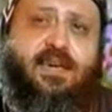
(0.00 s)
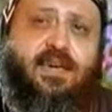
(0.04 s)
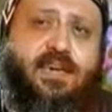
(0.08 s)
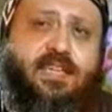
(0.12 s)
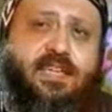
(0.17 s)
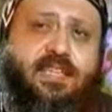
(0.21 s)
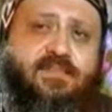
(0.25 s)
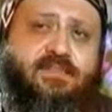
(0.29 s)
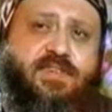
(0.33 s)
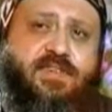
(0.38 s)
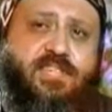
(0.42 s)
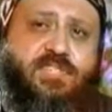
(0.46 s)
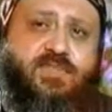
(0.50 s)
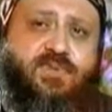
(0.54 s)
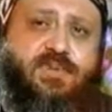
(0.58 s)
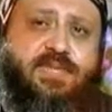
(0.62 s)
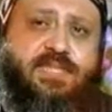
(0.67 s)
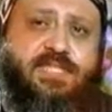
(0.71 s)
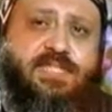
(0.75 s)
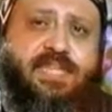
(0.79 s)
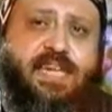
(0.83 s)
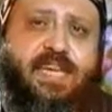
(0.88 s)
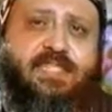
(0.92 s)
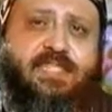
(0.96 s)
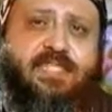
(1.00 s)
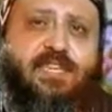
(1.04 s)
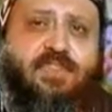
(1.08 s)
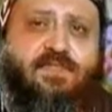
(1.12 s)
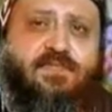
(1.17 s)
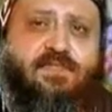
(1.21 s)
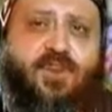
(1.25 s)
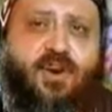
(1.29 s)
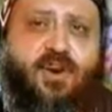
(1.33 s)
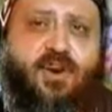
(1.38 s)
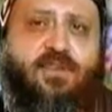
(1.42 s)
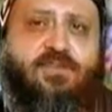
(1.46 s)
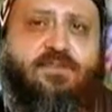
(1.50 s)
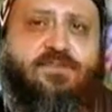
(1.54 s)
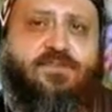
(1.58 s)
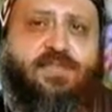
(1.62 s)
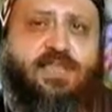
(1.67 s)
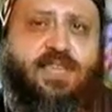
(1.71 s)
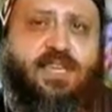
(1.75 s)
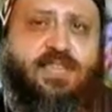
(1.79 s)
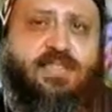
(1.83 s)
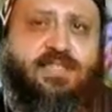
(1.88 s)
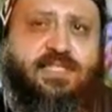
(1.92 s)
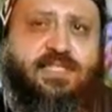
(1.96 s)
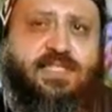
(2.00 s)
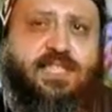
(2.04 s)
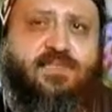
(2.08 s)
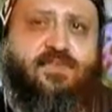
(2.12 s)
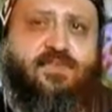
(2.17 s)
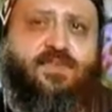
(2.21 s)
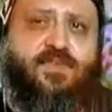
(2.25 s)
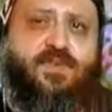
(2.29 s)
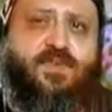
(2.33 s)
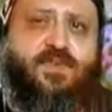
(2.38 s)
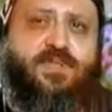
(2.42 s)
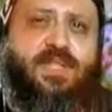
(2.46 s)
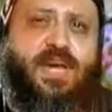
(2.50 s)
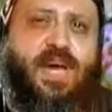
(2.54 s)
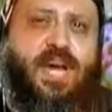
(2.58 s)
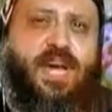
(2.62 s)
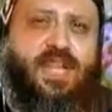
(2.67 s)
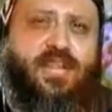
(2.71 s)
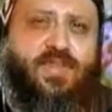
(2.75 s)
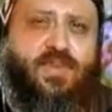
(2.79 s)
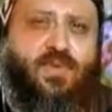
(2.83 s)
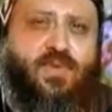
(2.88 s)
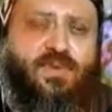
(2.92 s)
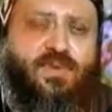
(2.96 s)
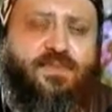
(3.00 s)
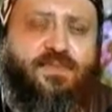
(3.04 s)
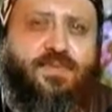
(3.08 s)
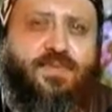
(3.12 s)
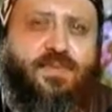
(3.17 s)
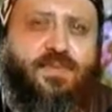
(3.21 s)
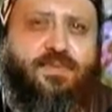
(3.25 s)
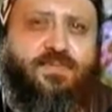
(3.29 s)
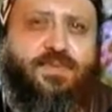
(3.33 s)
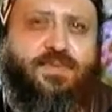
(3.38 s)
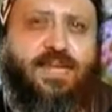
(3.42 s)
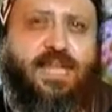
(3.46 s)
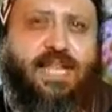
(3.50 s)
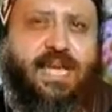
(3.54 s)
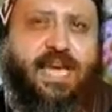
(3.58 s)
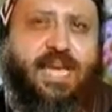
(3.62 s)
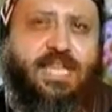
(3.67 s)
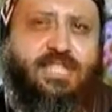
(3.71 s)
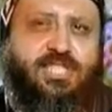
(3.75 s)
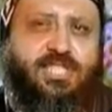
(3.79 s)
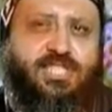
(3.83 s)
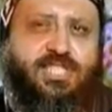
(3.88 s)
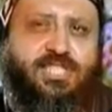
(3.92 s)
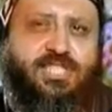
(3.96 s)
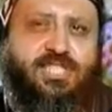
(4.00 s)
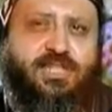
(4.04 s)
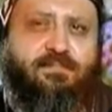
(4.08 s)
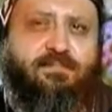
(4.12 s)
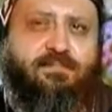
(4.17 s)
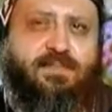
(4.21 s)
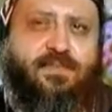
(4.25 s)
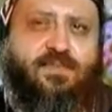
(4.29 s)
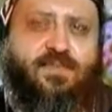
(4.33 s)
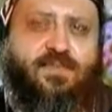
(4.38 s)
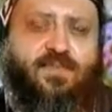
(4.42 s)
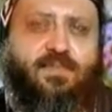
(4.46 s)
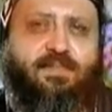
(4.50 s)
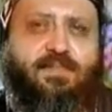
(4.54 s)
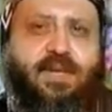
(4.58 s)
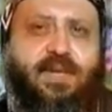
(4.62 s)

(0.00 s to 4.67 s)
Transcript: individuals get involved in sinful, unlawful relationship before